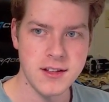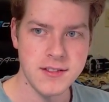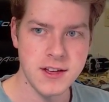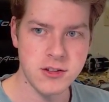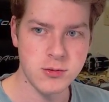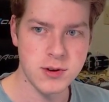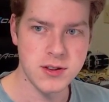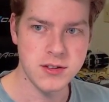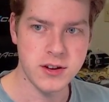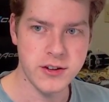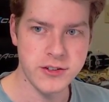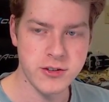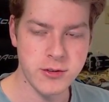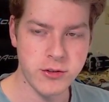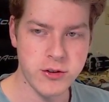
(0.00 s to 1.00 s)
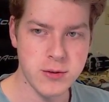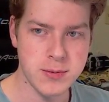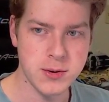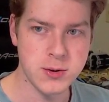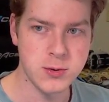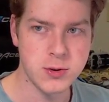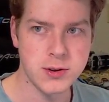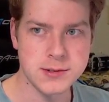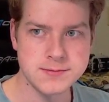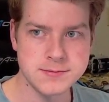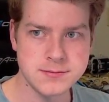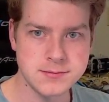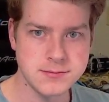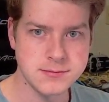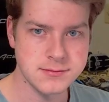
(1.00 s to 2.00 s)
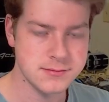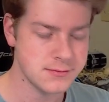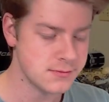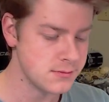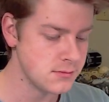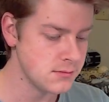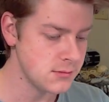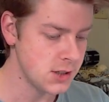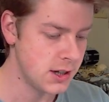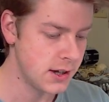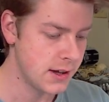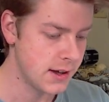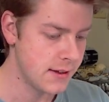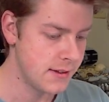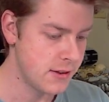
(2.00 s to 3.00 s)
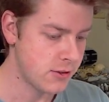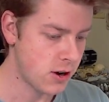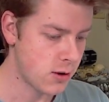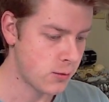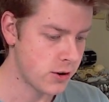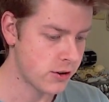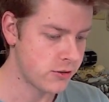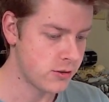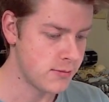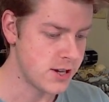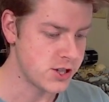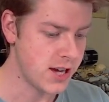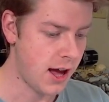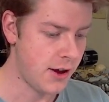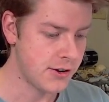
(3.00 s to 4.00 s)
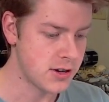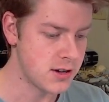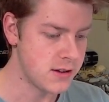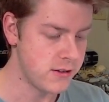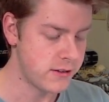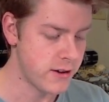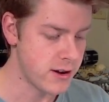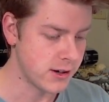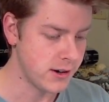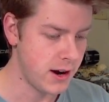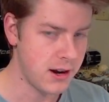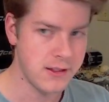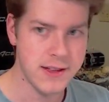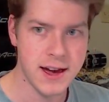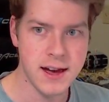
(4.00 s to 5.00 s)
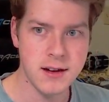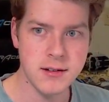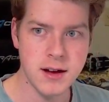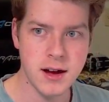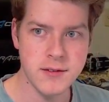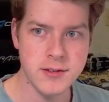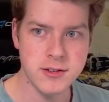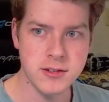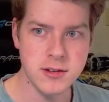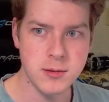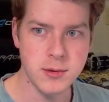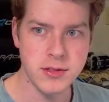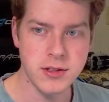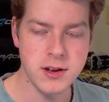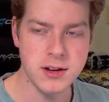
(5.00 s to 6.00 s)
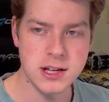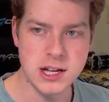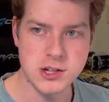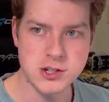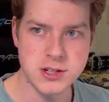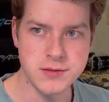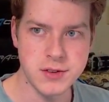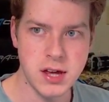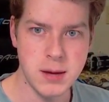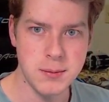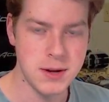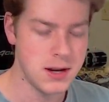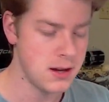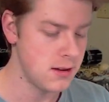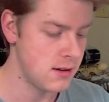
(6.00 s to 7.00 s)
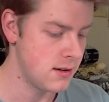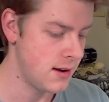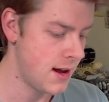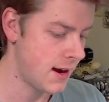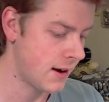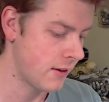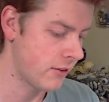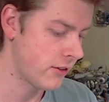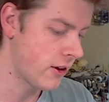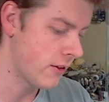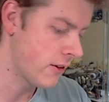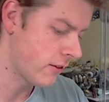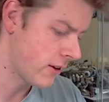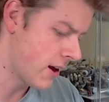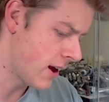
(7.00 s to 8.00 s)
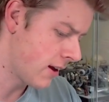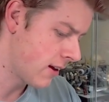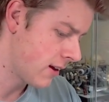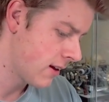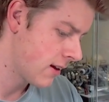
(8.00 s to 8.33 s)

This one's also super cool. This artwork's from my childhood, so I graded that obviously with the intention of keeping it. Not gonna sell this guy.